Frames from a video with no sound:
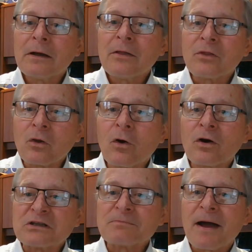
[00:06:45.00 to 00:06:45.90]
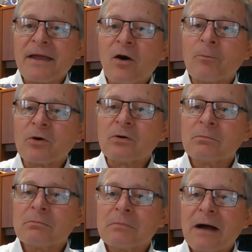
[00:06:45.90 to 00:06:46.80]
The Lord is my helper.
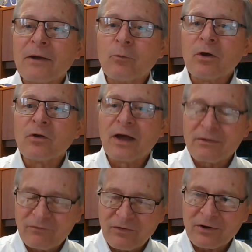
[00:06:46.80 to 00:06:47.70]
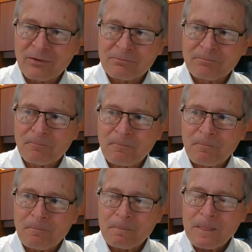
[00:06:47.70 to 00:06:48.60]
I will not fear.
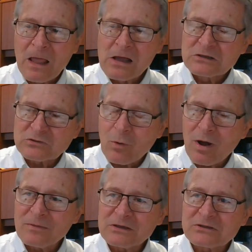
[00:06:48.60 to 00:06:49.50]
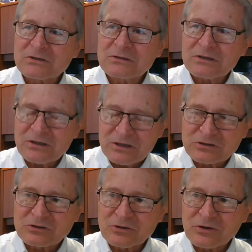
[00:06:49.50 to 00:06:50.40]
So on this
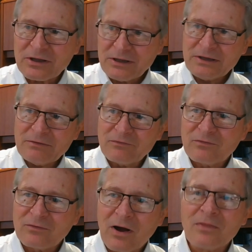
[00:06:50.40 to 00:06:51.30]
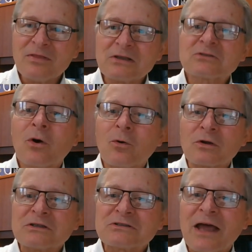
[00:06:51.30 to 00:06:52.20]
Easter Eve, on this
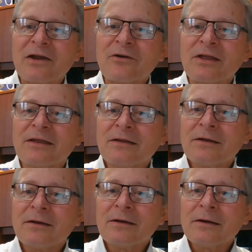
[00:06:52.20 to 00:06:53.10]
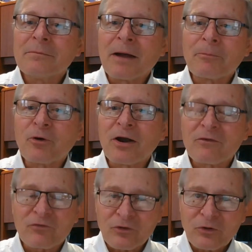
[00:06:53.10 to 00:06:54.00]
Holy Saturday, my prayer
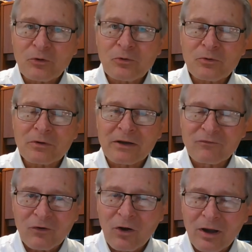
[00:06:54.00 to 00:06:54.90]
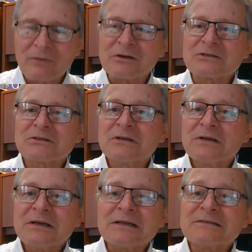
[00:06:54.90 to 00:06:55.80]
for you and for all of us
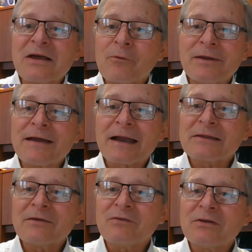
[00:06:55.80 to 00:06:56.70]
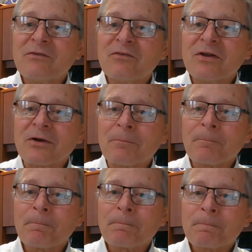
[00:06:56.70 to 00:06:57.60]
is that we not give in to fear,
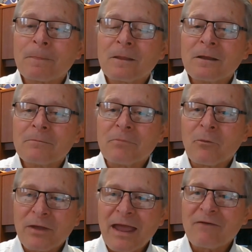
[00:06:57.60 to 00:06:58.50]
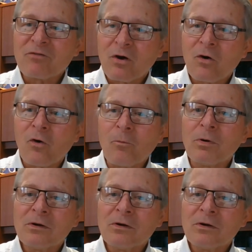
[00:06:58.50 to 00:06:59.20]
but we have the hope